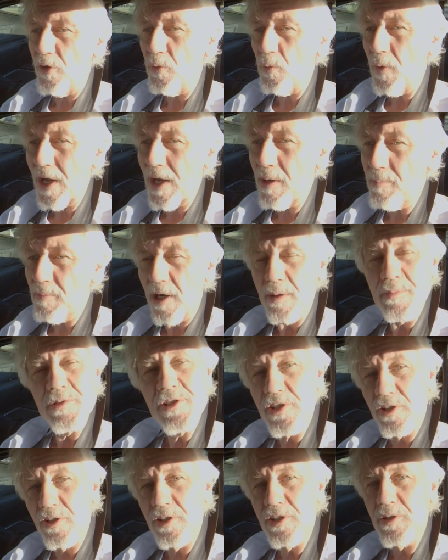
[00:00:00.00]
the web. I'm
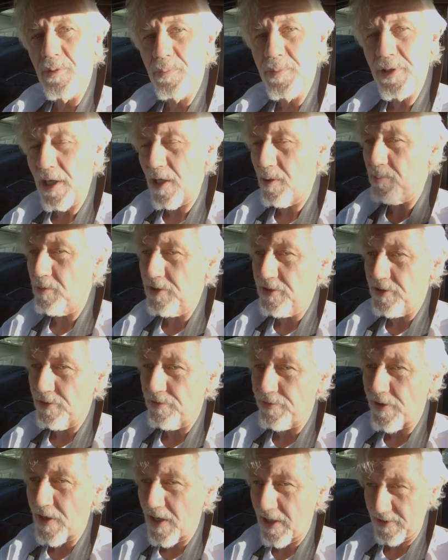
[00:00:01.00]
sure you'll be able to
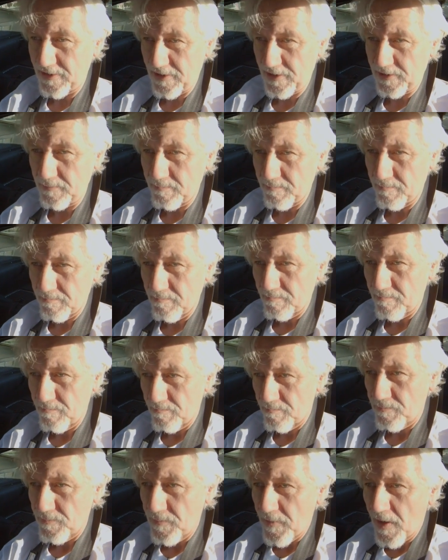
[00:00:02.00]
find it.
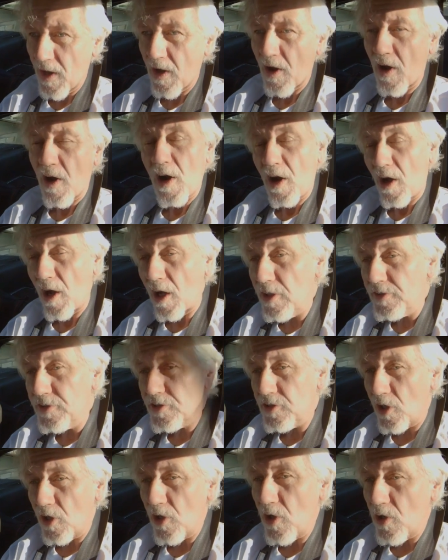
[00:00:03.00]

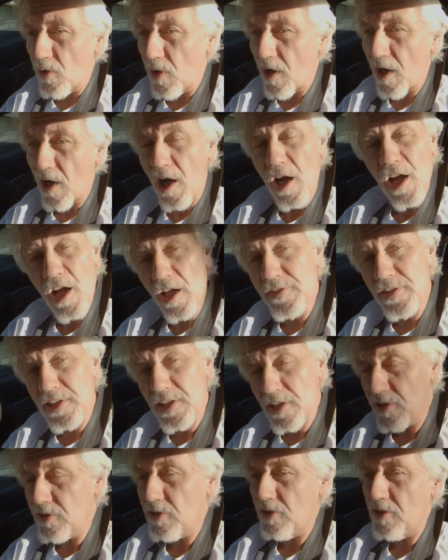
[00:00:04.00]
Also on the
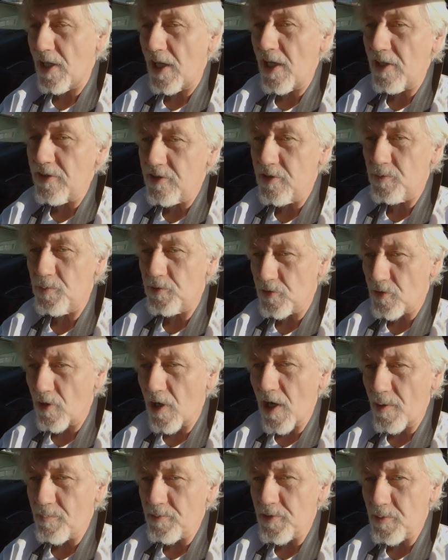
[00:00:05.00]
internet,
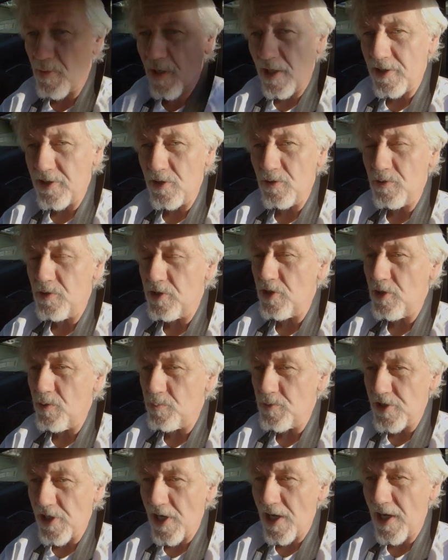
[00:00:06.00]
subscribe to my
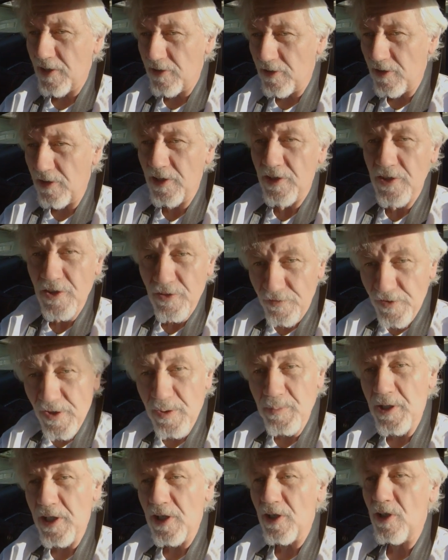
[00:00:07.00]
YouTube channel and the
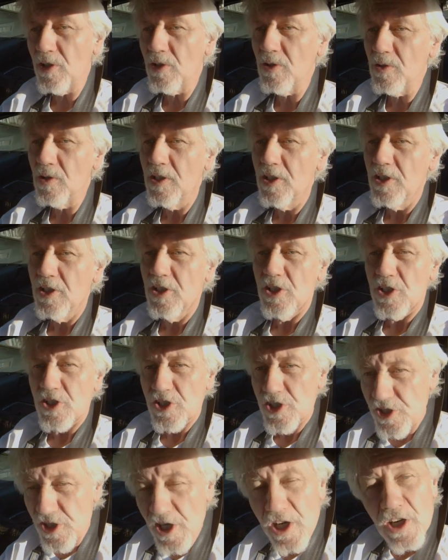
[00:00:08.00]
Vimeo.
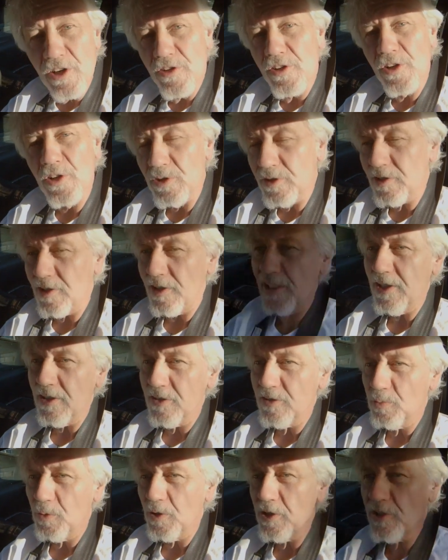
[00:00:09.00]
Share those
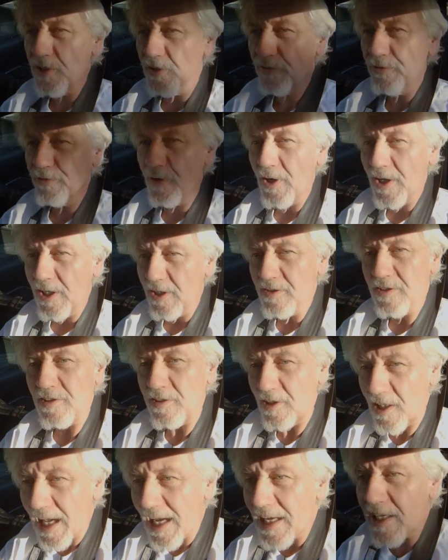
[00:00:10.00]
links with your friends.
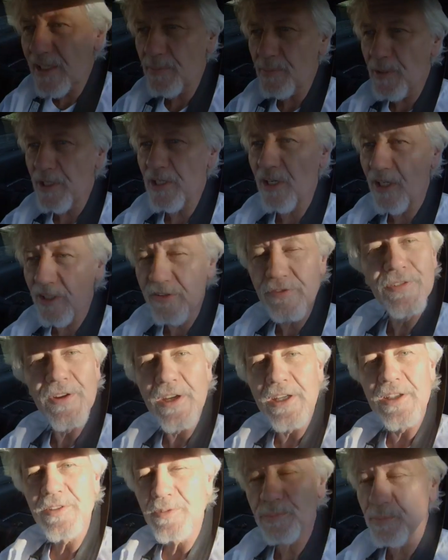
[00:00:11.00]
Like me on
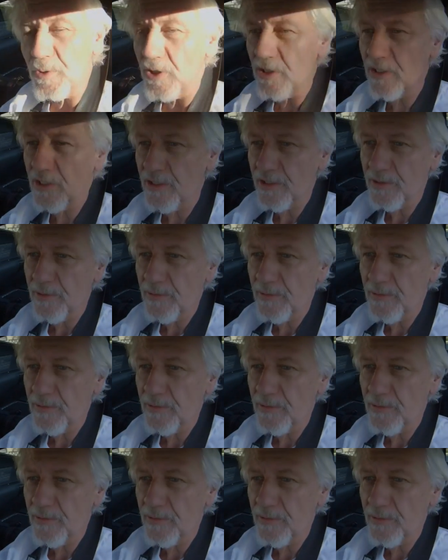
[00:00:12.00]
Facebook.